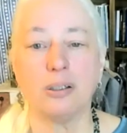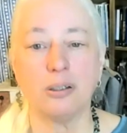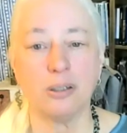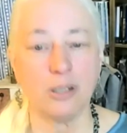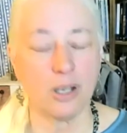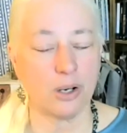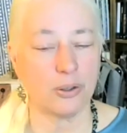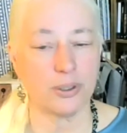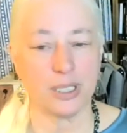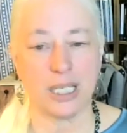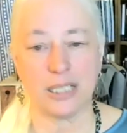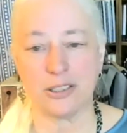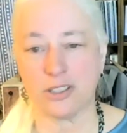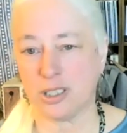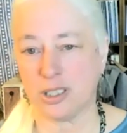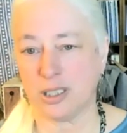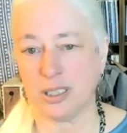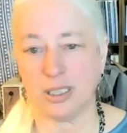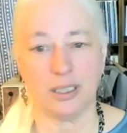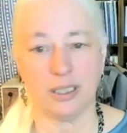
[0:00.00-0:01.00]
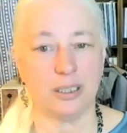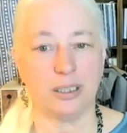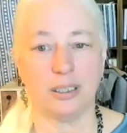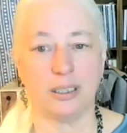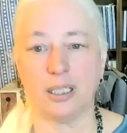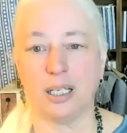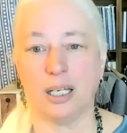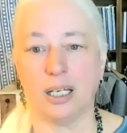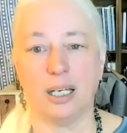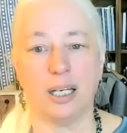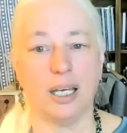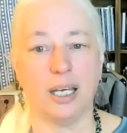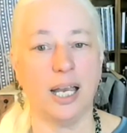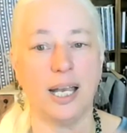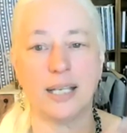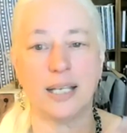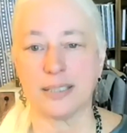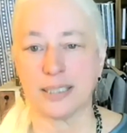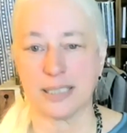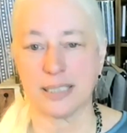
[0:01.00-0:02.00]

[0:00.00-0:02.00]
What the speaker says: know that she had